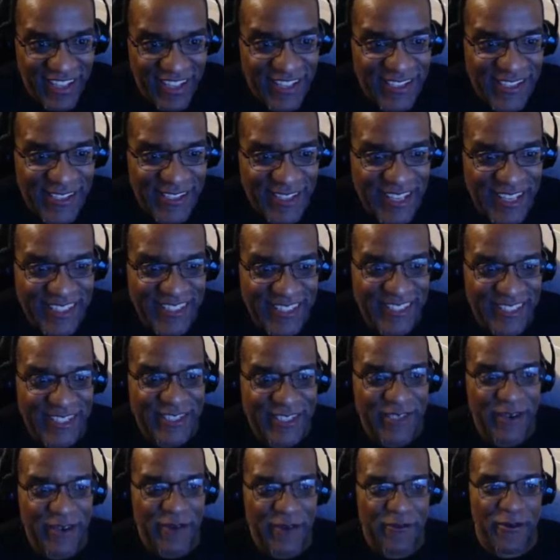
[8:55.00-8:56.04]
So that's going to
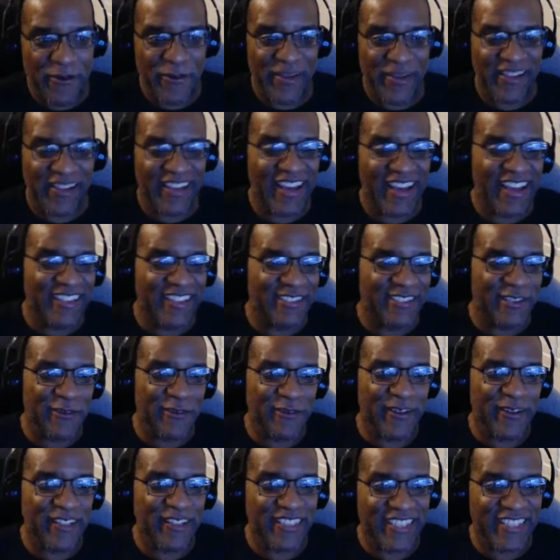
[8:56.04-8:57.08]
do it for me, guys. Don't
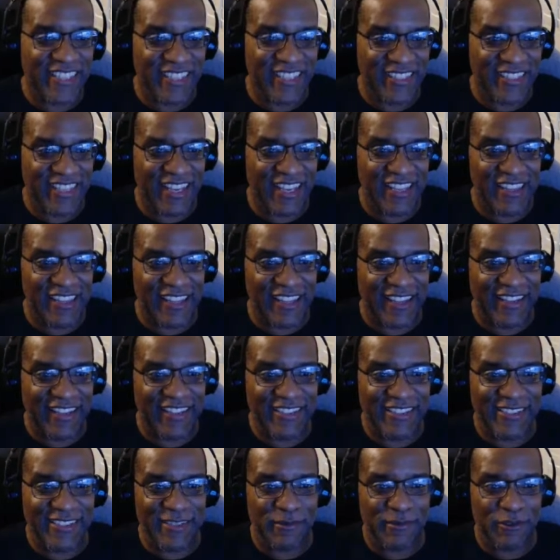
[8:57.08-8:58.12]
forget to hit that like
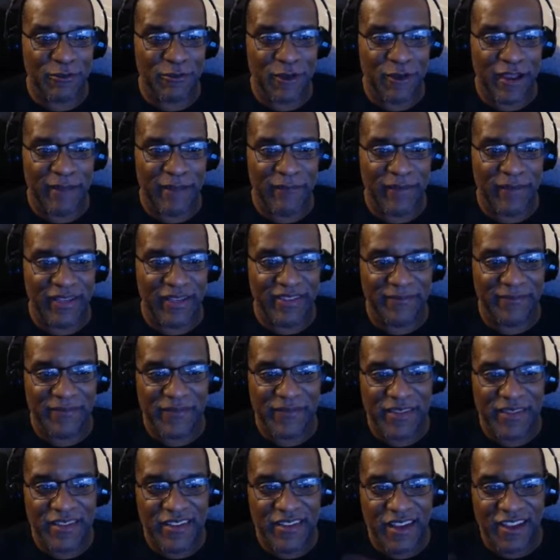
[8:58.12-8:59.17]
and subscribe button.
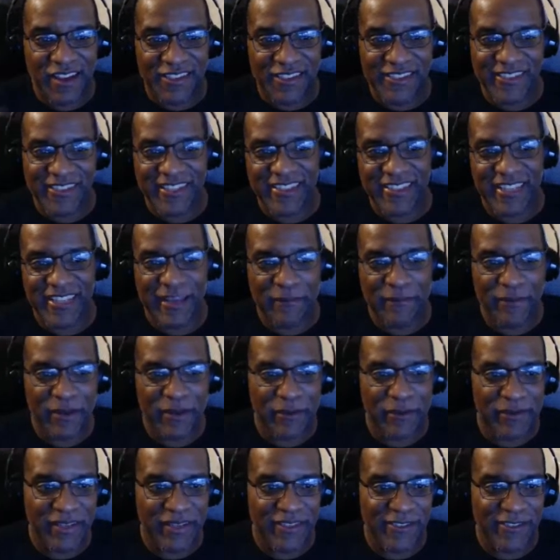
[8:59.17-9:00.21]
Also hit that bell
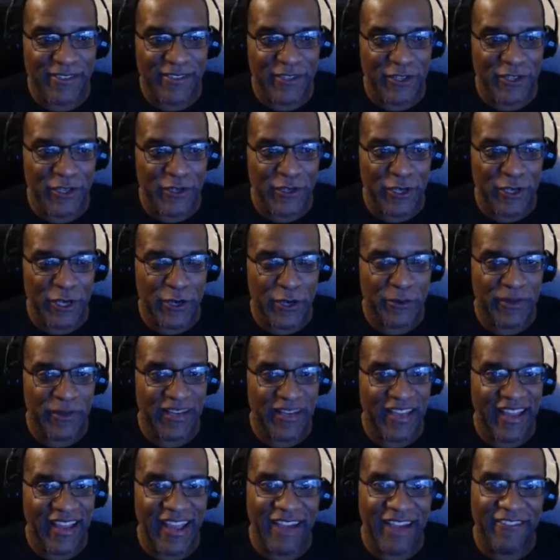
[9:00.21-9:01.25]
button so you know when
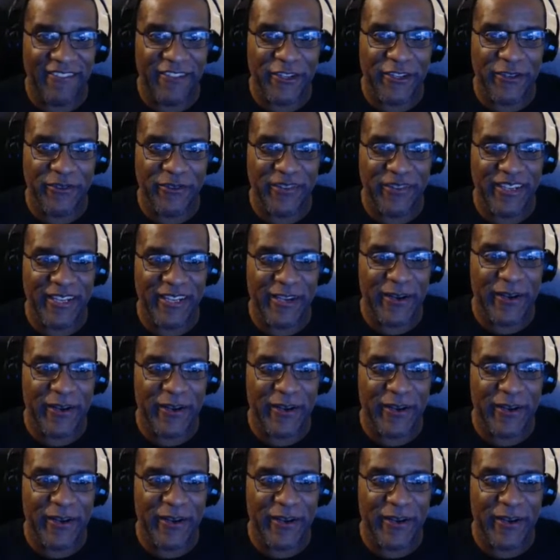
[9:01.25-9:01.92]
I have a new video